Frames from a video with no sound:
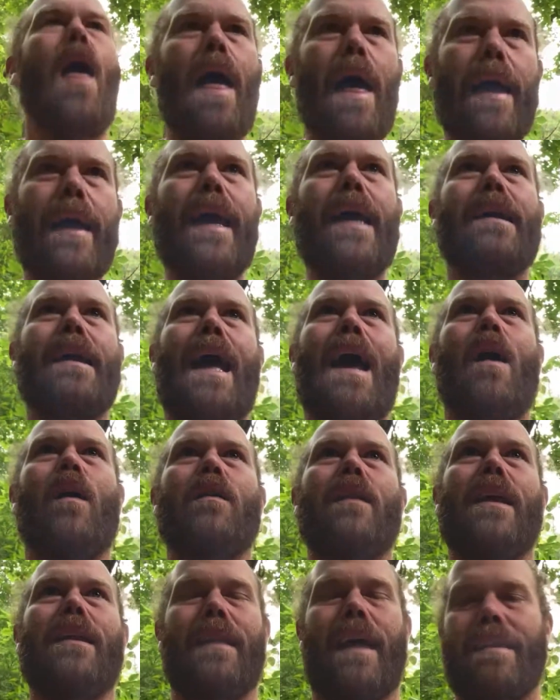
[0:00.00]
get it out
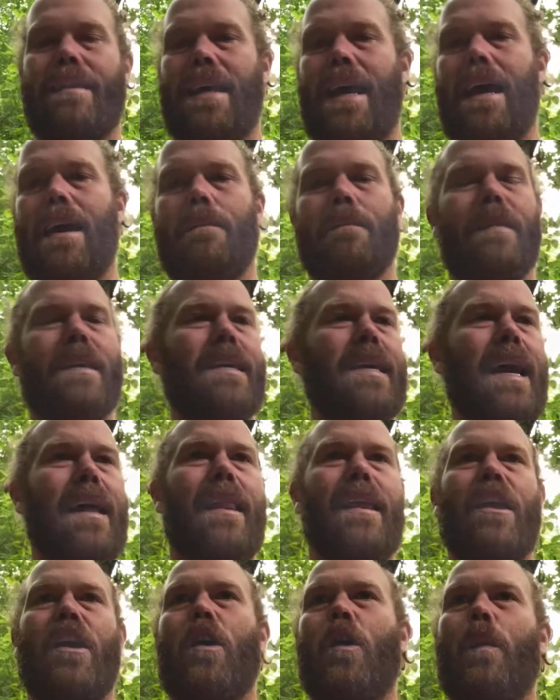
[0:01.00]
and let them
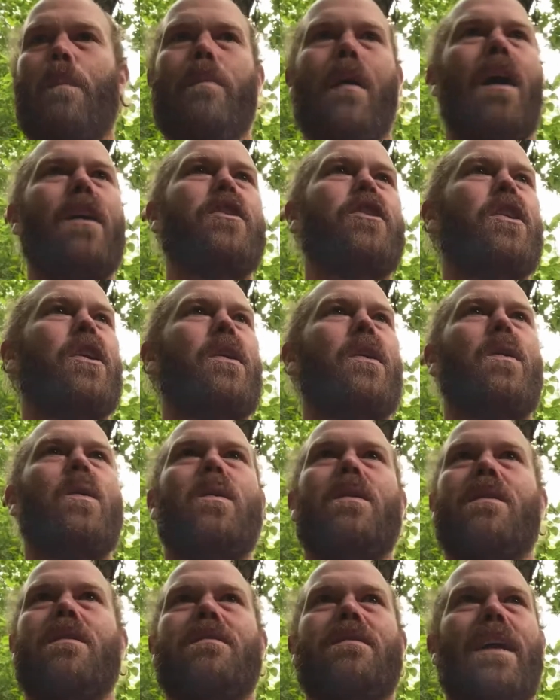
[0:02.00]
yell at you, punch
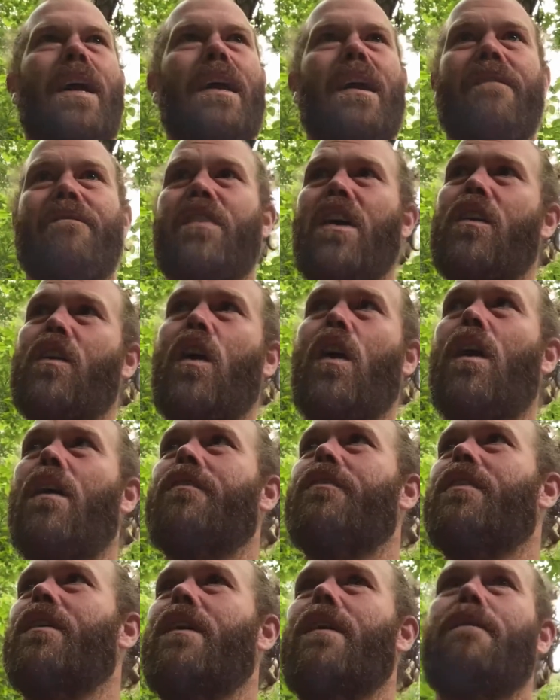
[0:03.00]
you, tell you to fuck off,
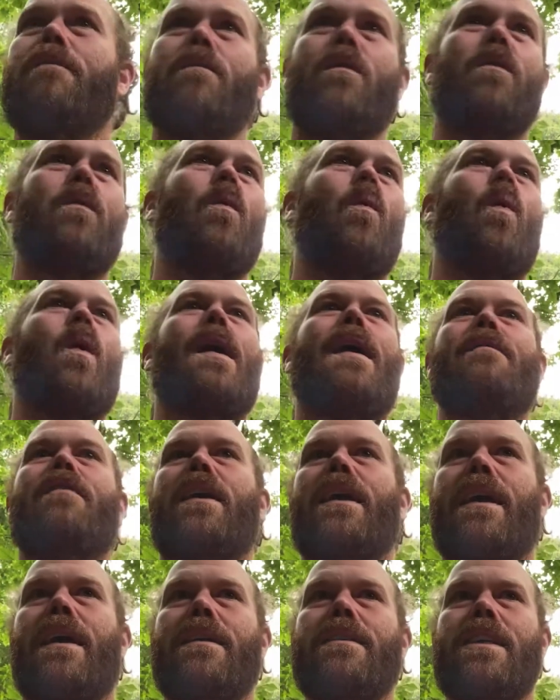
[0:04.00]
whatever
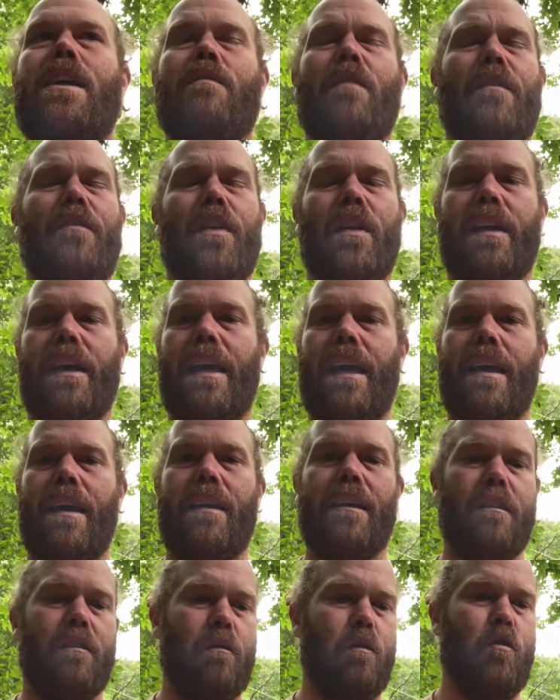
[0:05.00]
it is. Even if you're a kid,
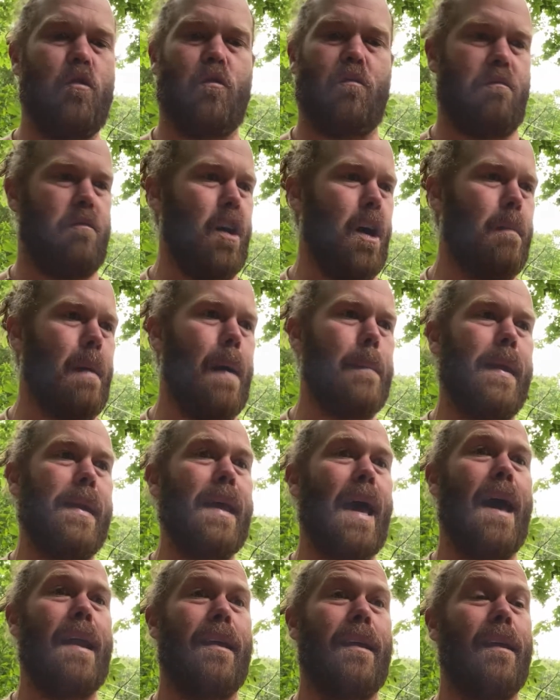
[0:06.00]
you tell mommy and
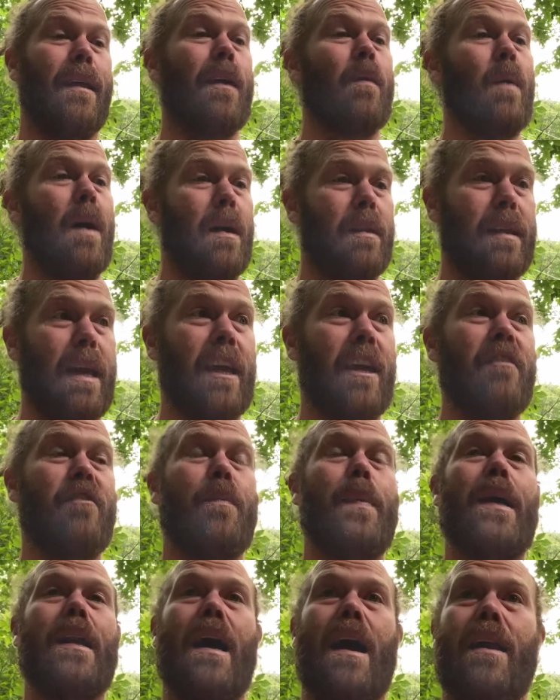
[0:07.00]
daddy, like, well, thank you for
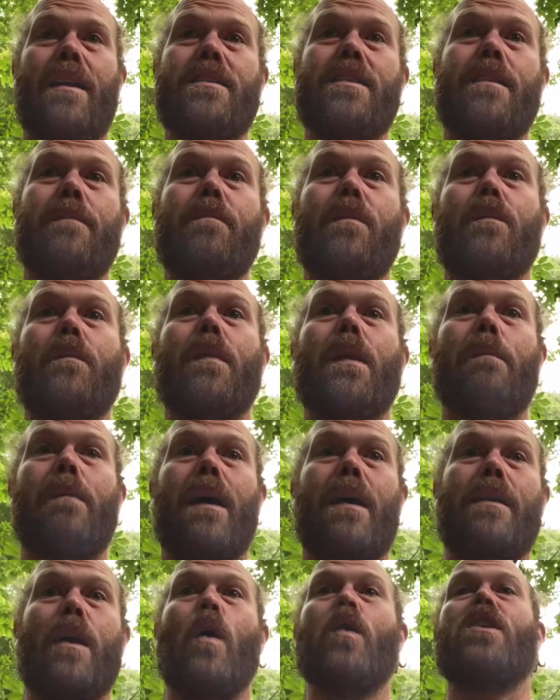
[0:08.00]
being honest,
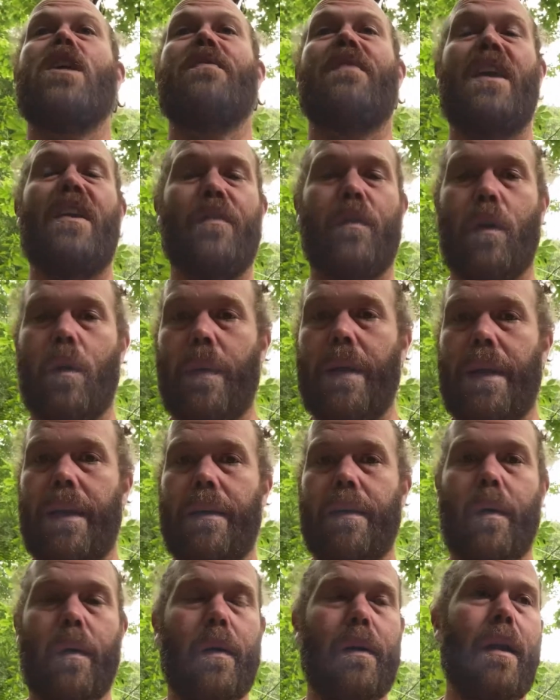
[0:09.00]
but no TV for a week
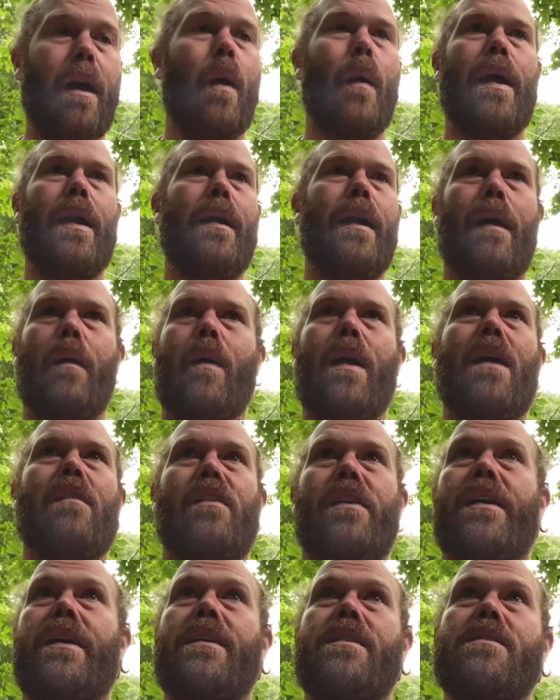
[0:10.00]
or no internet,
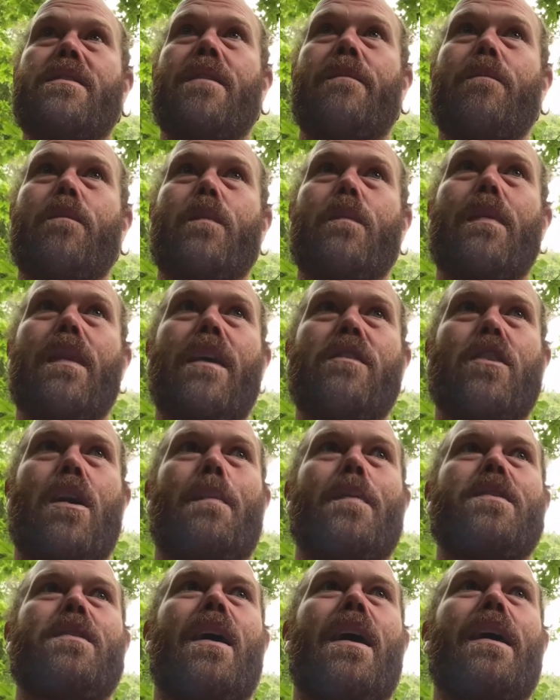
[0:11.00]
whatever it is. It's
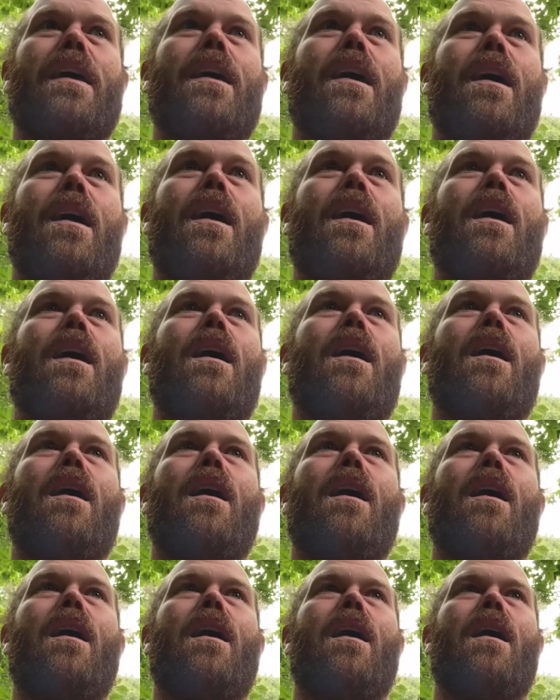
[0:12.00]
almost like,
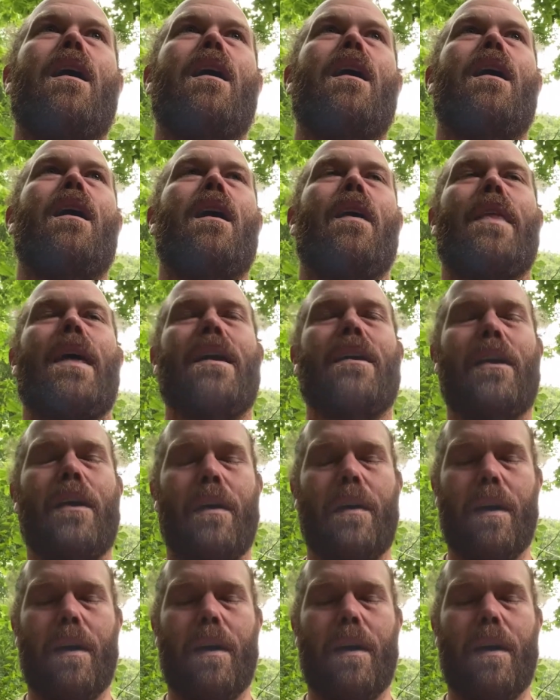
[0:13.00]
oh, thank you.